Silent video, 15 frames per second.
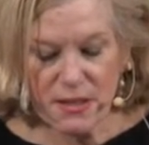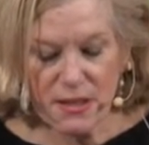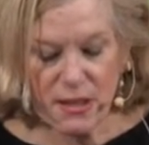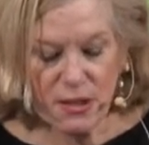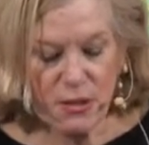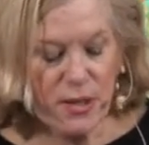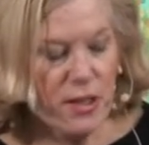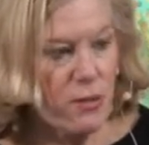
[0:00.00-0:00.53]

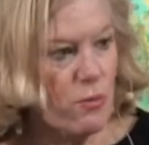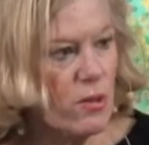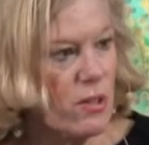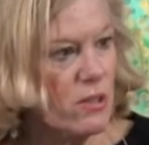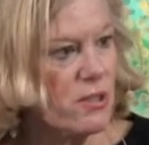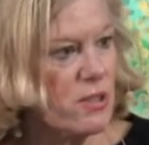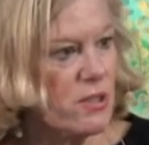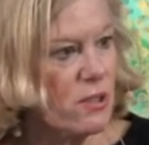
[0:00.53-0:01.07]
including the
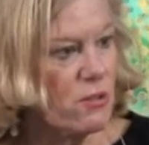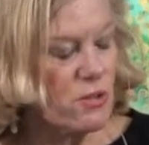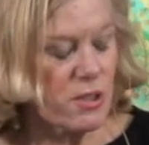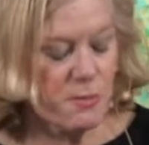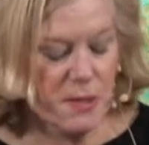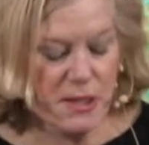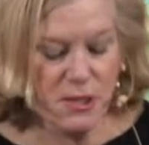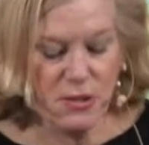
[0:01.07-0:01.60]
words in those
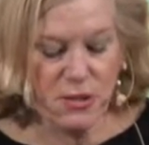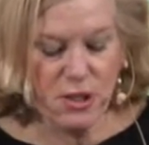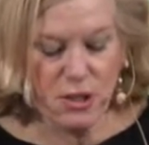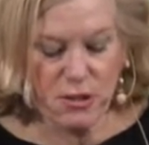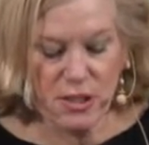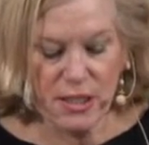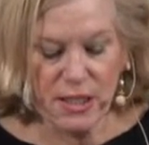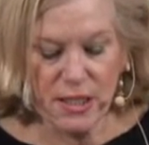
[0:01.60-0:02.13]
special
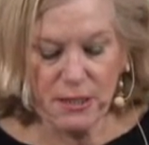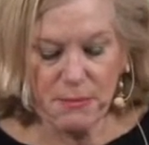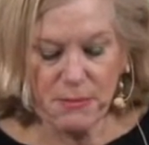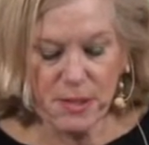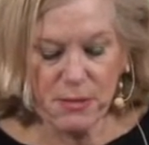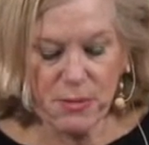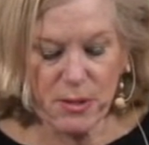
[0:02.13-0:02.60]
chosen hymns,